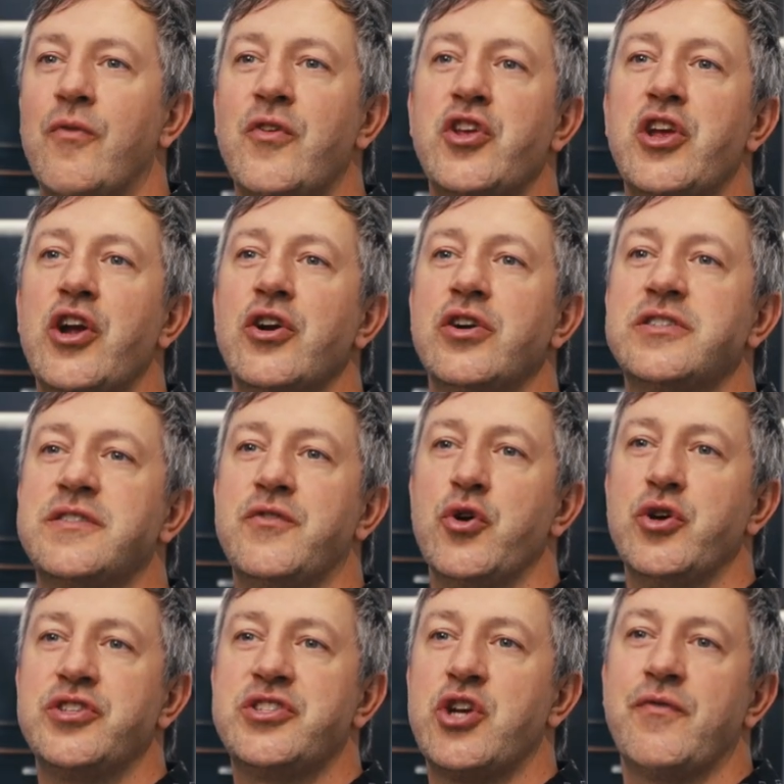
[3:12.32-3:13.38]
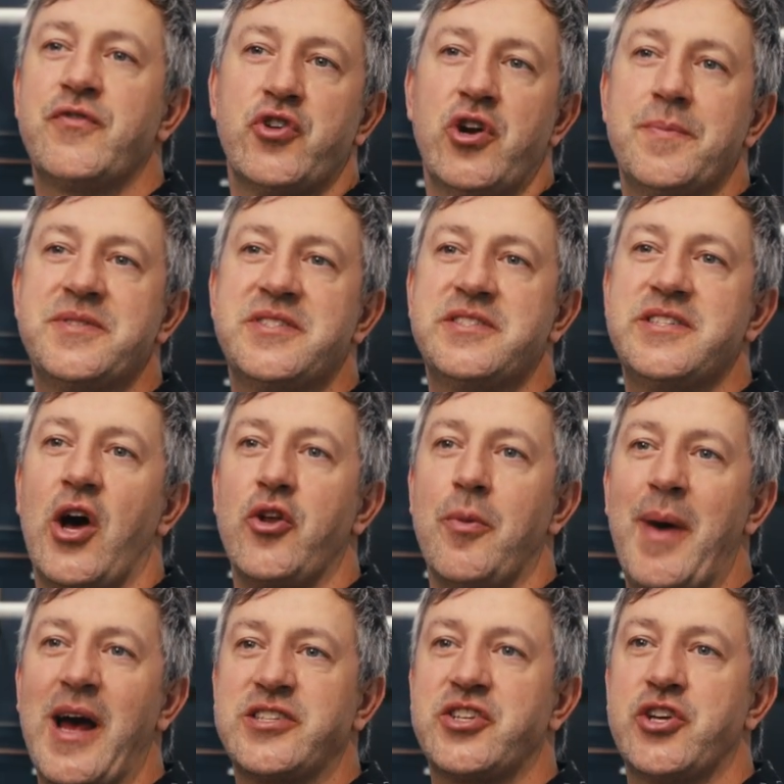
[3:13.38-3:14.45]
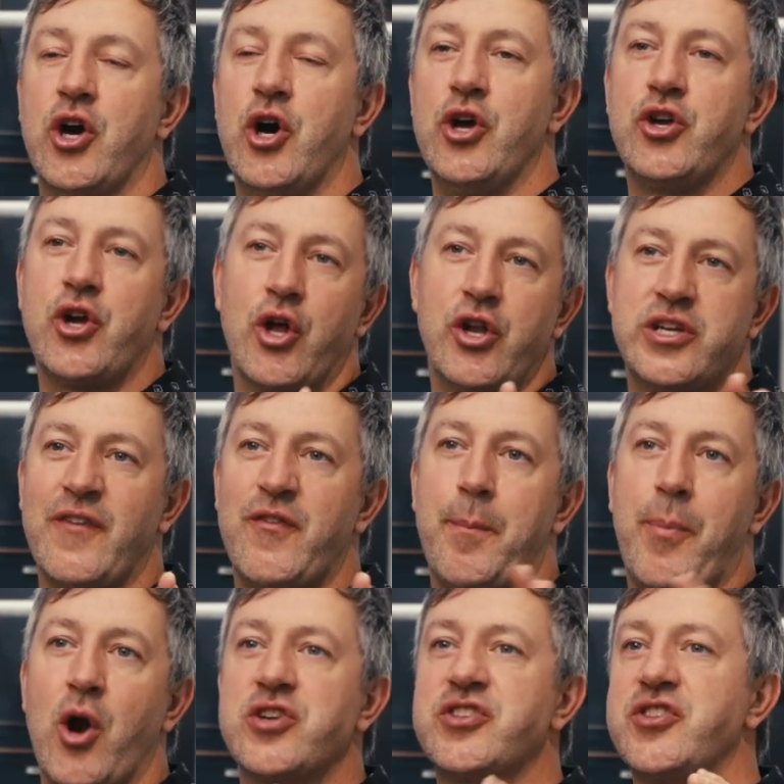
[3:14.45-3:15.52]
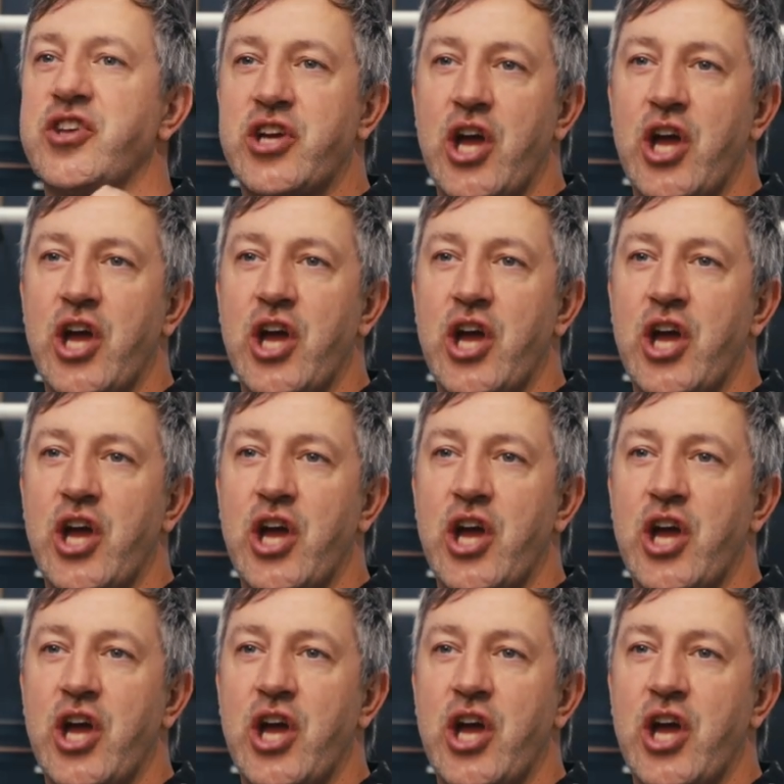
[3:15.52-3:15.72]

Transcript: Over the years of doing surf trips down to Mexico, you go to different parts of the